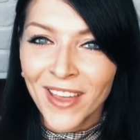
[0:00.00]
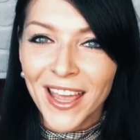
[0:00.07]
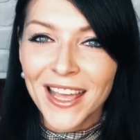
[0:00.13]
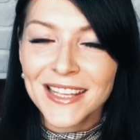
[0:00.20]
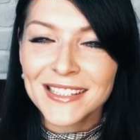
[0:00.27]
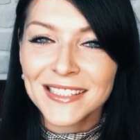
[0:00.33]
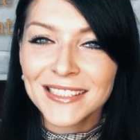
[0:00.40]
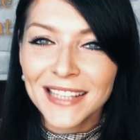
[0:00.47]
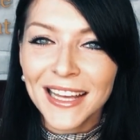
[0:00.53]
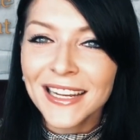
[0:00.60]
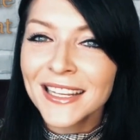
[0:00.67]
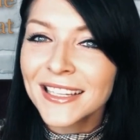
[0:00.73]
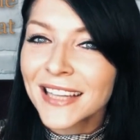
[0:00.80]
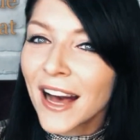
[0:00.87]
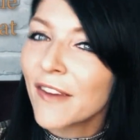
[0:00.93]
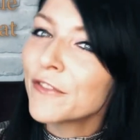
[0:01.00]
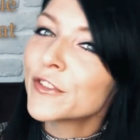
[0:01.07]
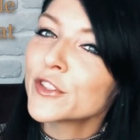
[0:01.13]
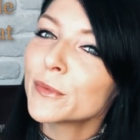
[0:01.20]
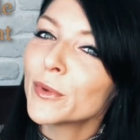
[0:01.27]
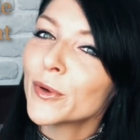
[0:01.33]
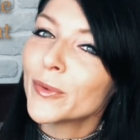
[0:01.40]
is getting
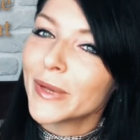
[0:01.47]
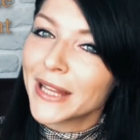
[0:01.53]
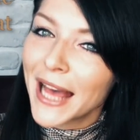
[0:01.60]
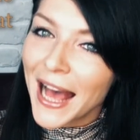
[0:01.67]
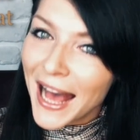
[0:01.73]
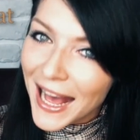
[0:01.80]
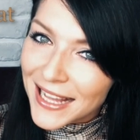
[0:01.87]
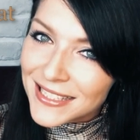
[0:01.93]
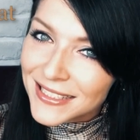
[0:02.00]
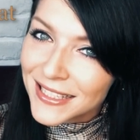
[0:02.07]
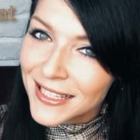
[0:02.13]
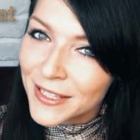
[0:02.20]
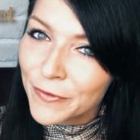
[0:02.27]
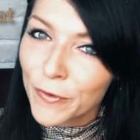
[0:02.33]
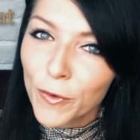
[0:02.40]
comfortable with asking